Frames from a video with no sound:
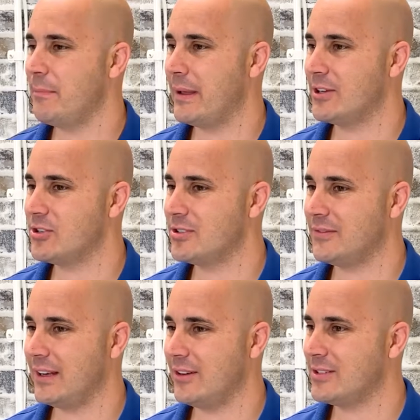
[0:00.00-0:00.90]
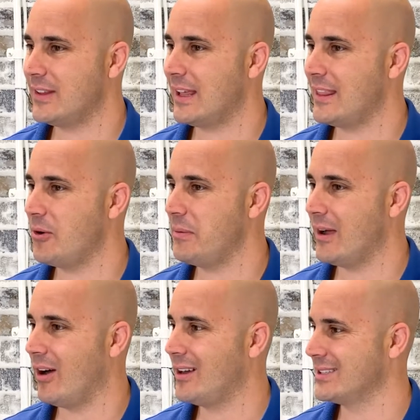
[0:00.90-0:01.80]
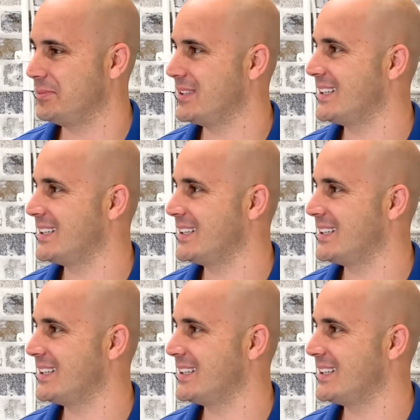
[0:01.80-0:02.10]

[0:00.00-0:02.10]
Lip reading: pictures or videos of that? That would be awesome to see.